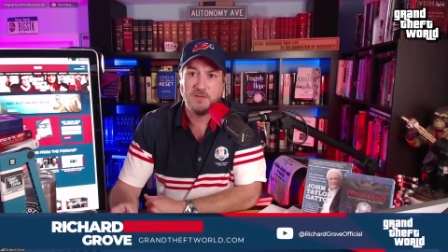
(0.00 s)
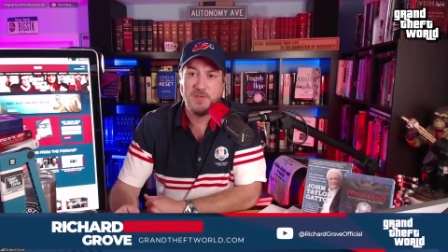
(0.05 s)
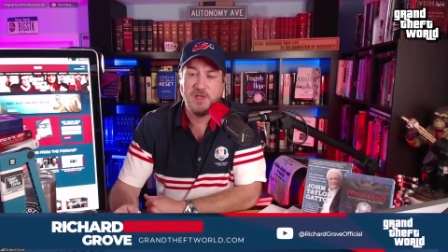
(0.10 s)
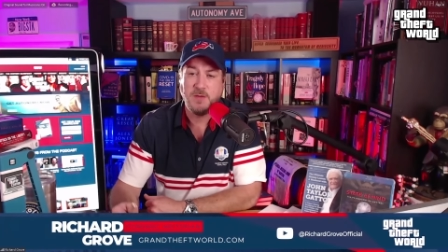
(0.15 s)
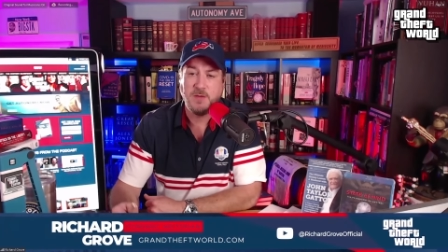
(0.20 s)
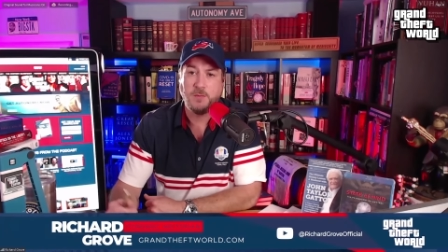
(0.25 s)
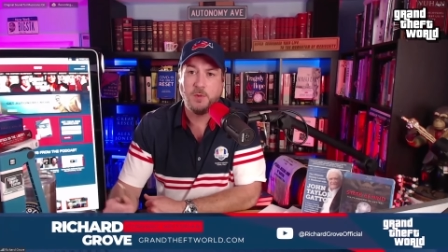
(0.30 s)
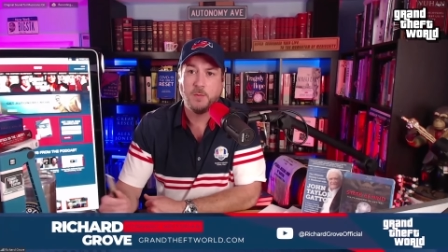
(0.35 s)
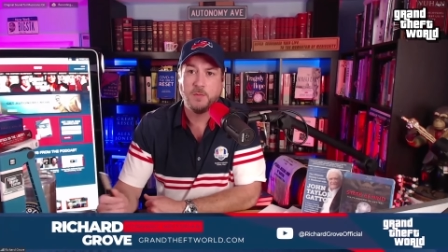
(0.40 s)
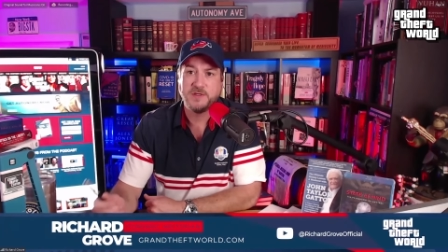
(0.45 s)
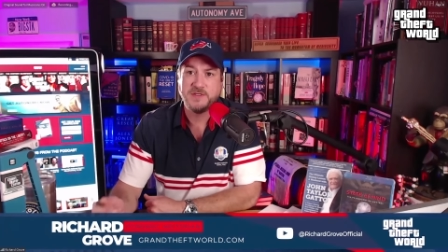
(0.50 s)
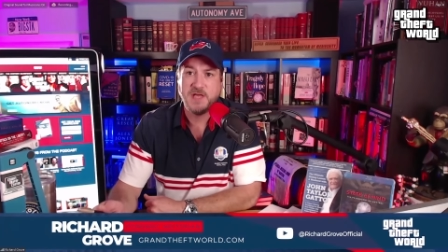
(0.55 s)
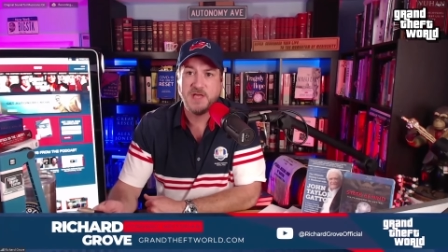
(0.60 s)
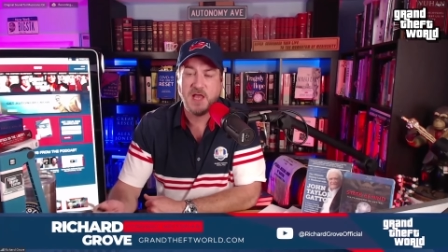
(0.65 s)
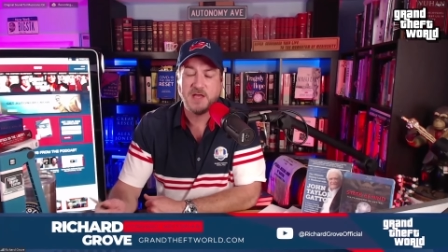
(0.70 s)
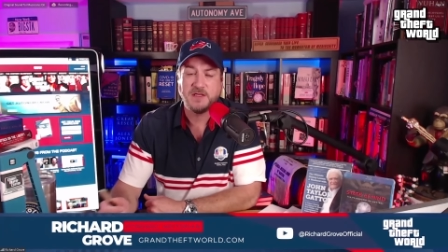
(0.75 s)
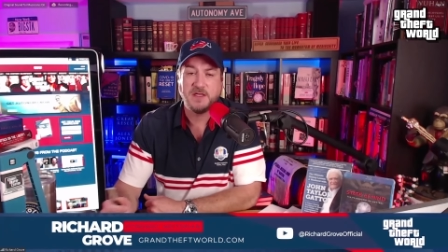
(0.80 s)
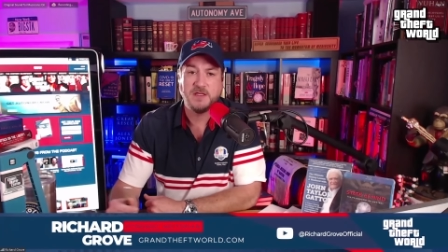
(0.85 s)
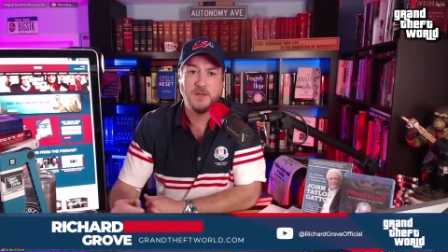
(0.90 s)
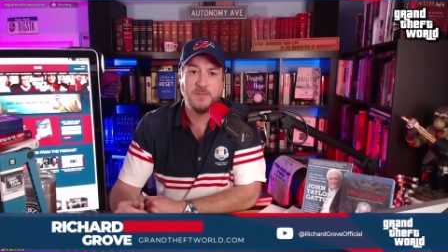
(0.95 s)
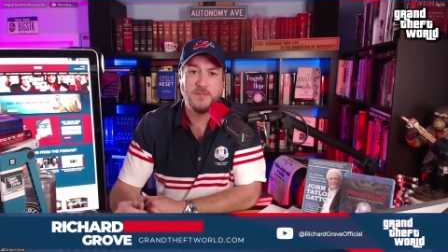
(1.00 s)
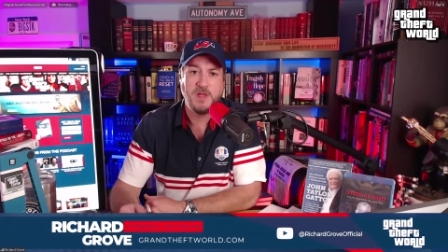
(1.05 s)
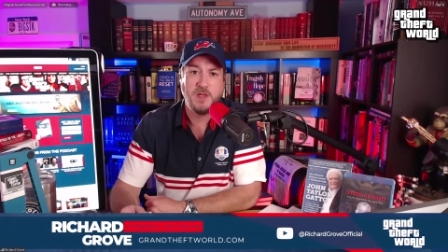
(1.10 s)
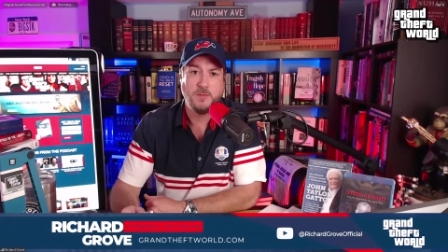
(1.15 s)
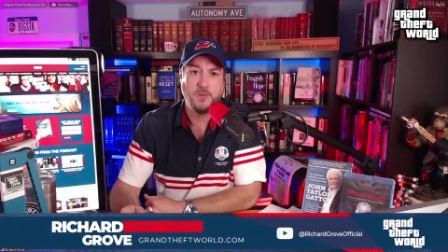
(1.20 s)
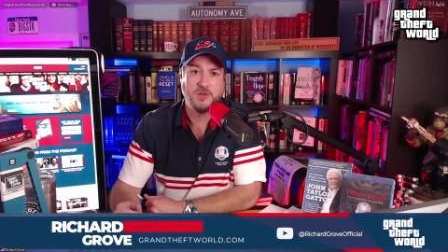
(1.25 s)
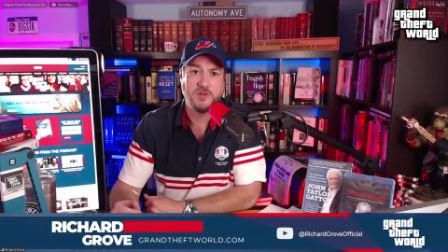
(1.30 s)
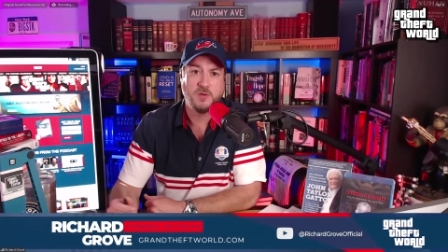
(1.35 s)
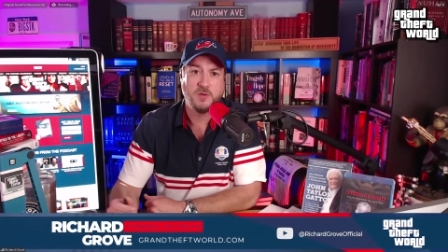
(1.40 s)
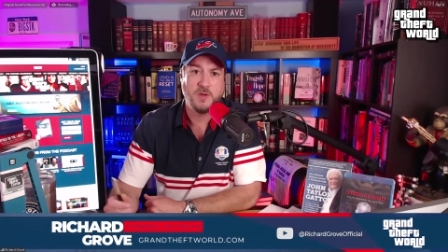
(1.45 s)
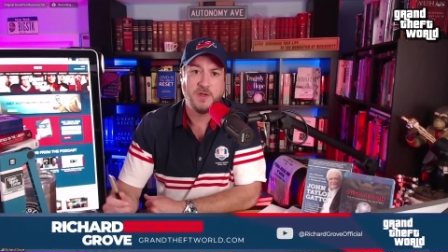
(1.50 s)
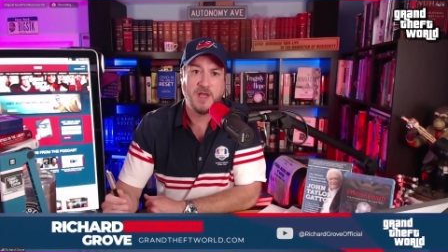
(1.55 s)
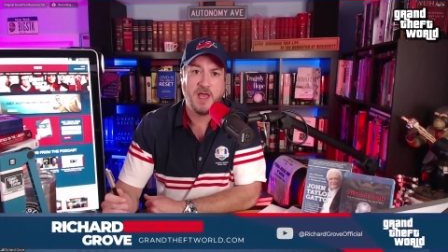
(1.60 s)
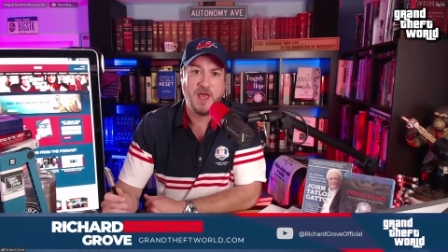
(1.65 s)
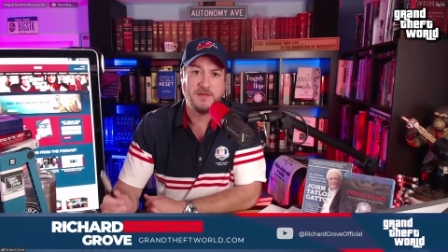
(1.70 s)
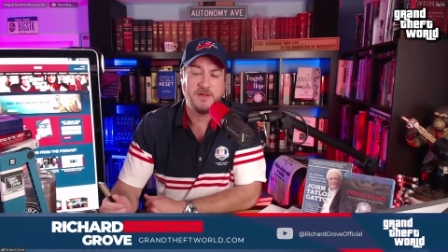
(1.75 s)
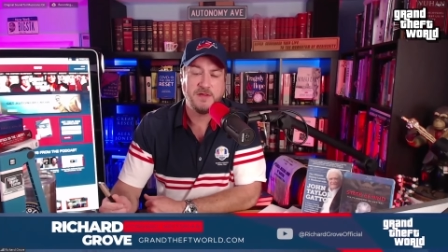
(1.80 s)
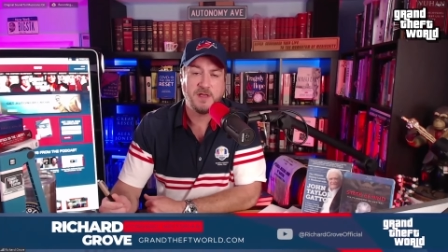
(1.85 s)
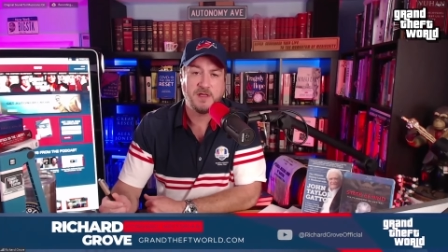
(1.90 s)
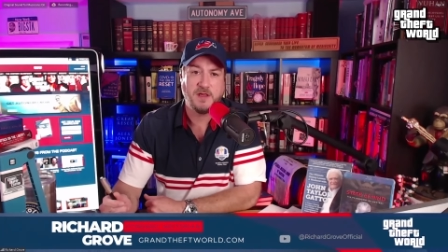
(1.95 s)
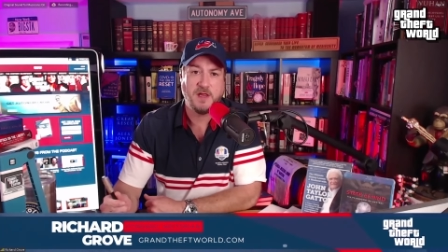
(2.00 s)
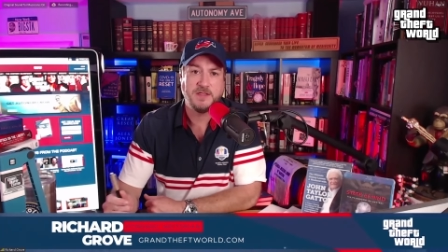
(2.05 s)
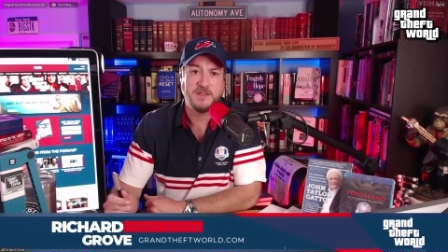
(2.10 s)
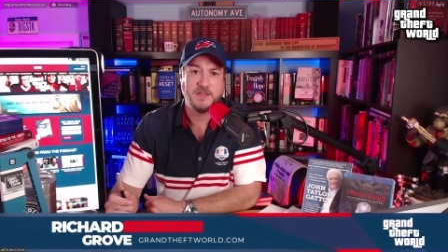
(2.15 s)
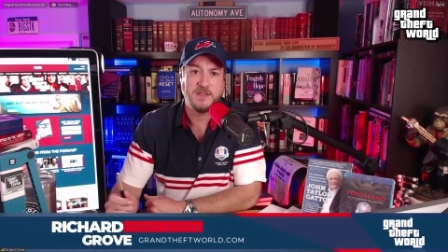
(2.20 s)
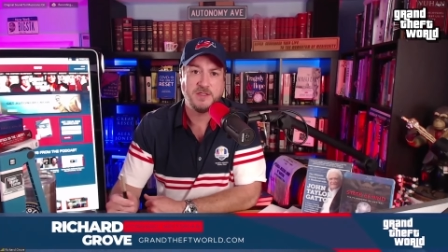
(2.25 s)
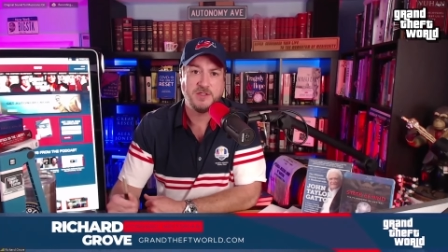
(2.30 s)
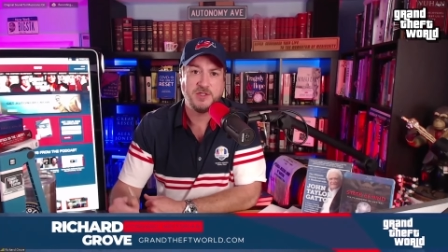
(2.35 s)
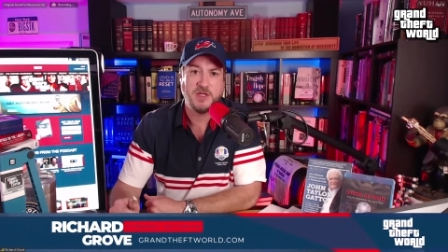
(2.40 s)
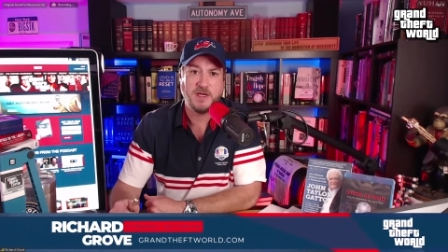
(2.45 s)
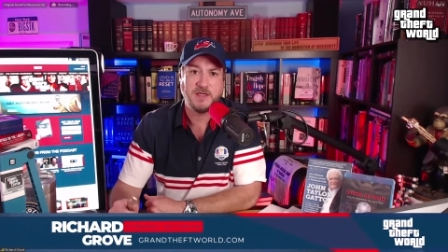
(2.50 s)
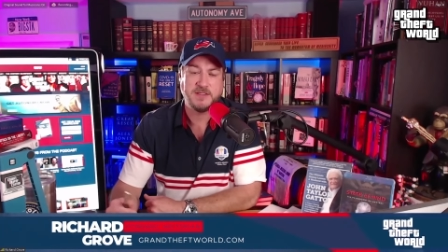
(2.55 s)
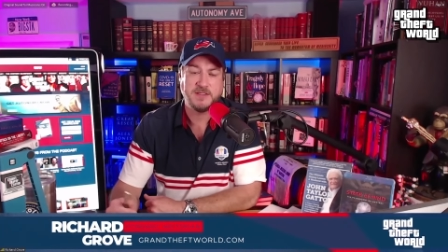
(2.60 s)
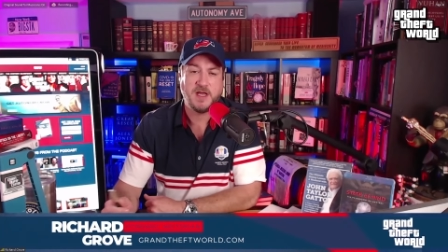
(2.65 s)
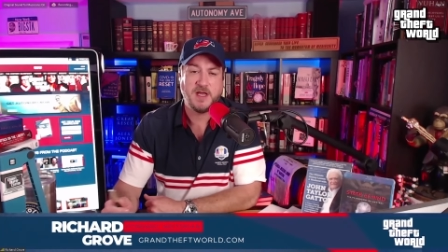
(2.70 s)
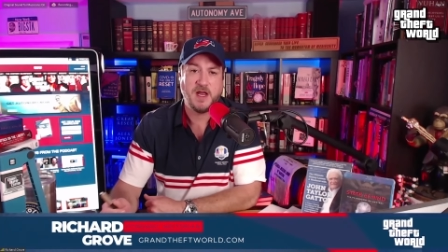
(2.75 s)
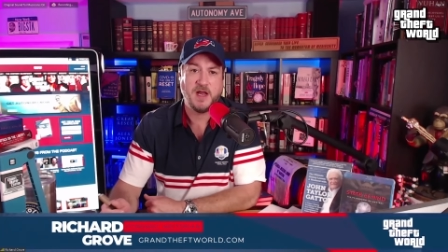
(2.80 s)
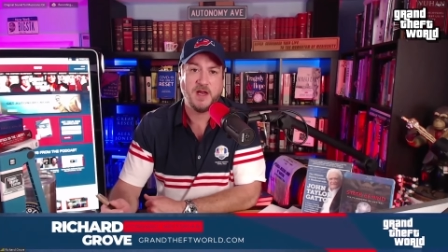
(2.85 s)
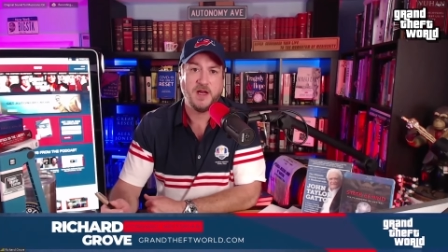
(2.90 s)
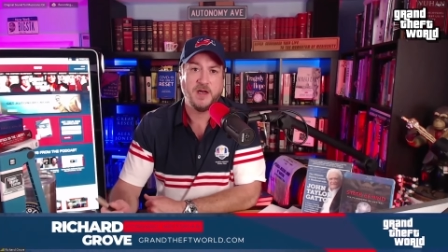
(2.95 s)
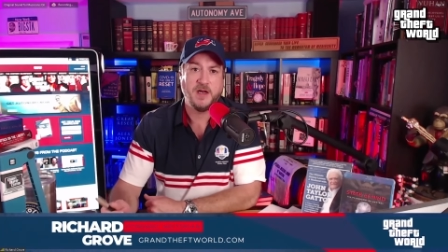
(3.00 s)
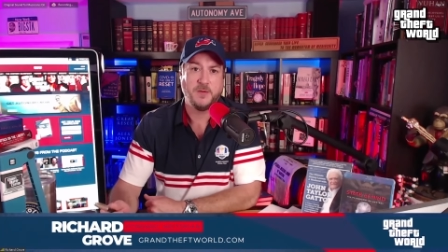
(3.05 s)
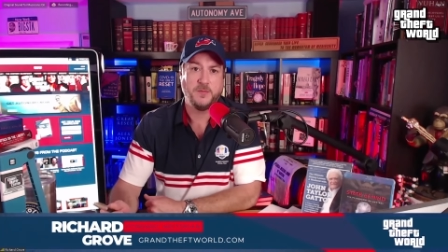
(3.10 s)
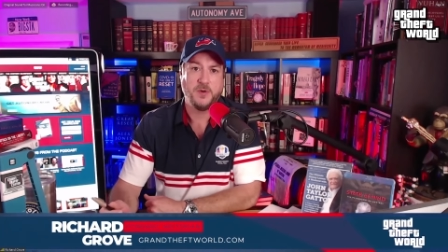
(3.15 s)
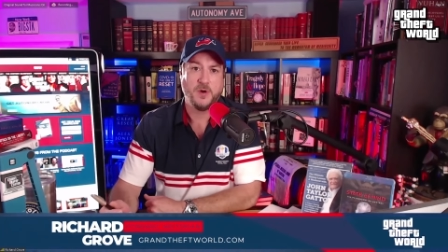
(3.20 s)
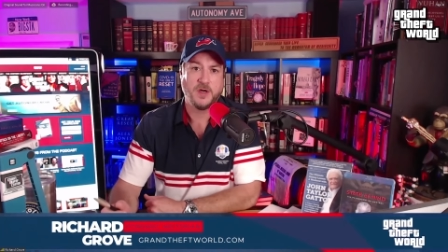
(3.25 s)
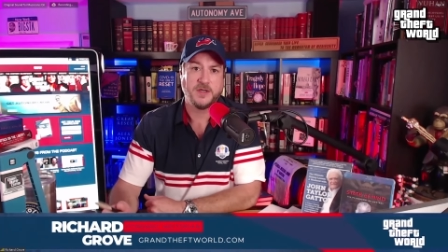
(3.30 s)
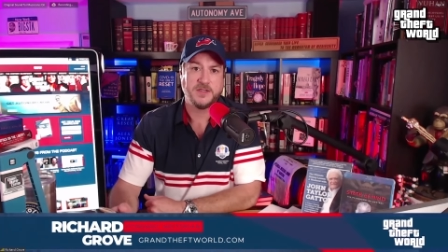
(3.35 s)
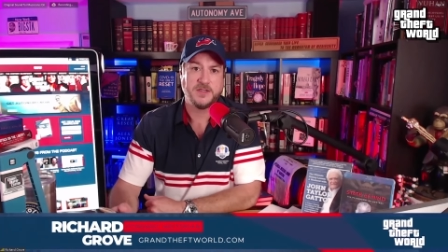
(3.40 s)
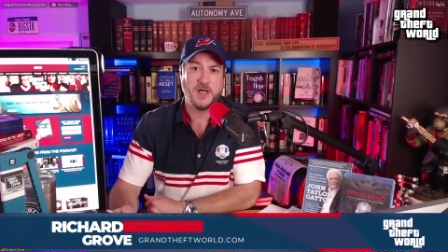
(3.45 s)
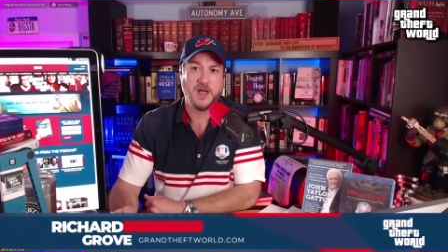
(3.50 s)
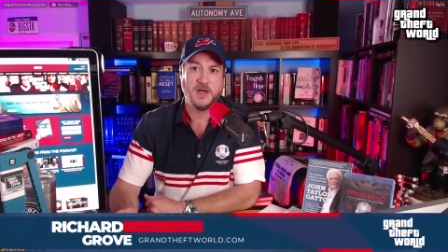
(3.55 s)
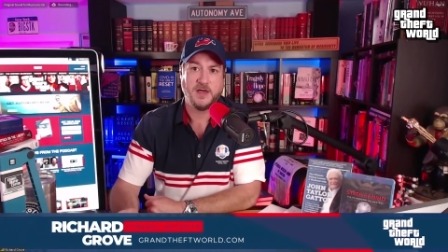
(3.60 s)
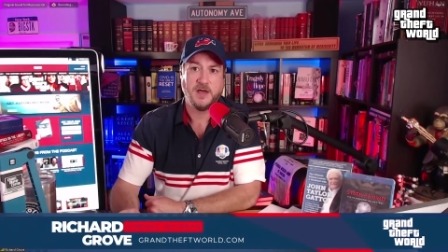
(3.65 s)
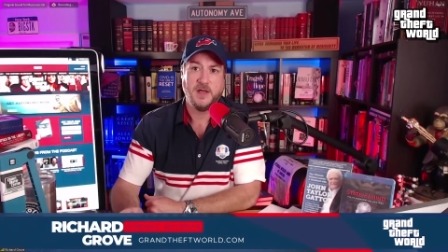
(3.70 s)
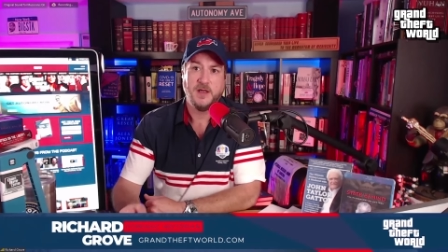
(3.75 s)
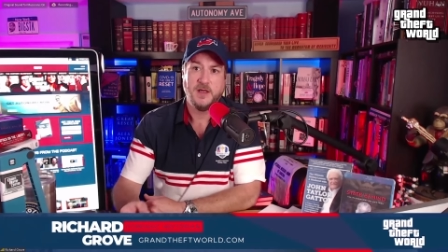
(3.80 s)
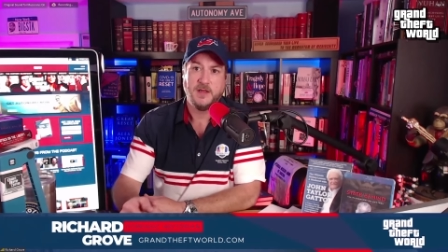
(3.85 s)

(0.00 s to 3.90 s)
people protecting the people doing ethnic cleansing, genocide, and apartheid.